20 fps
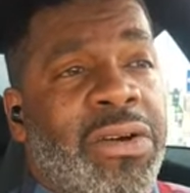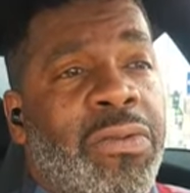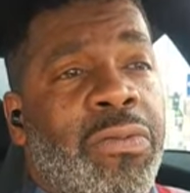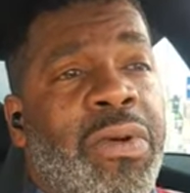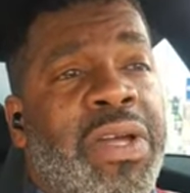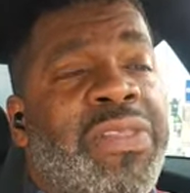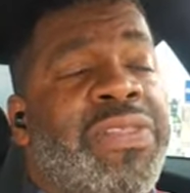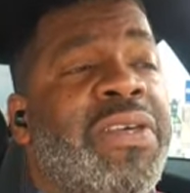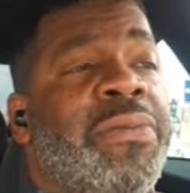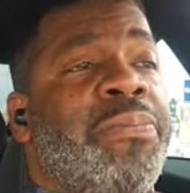
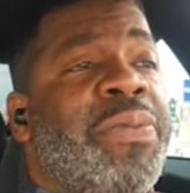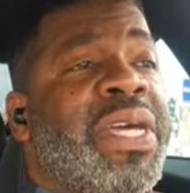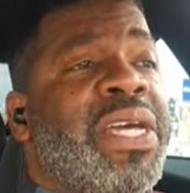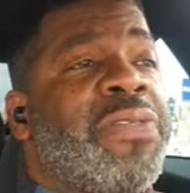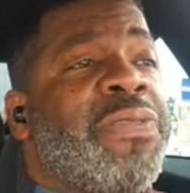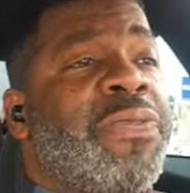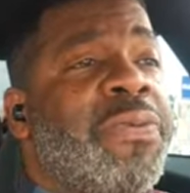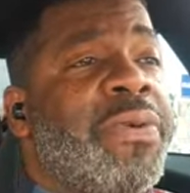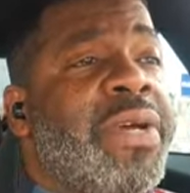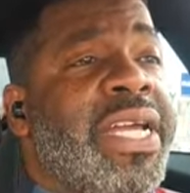with the big
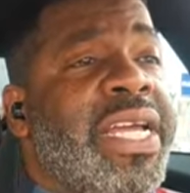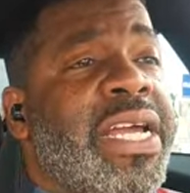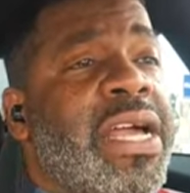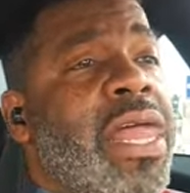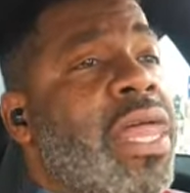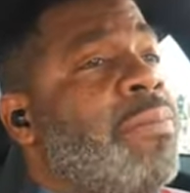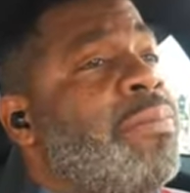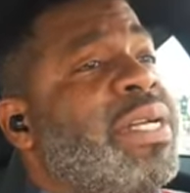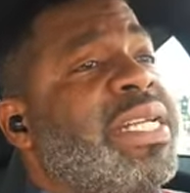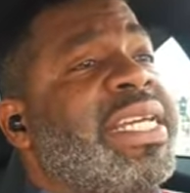three.
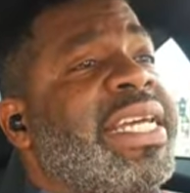But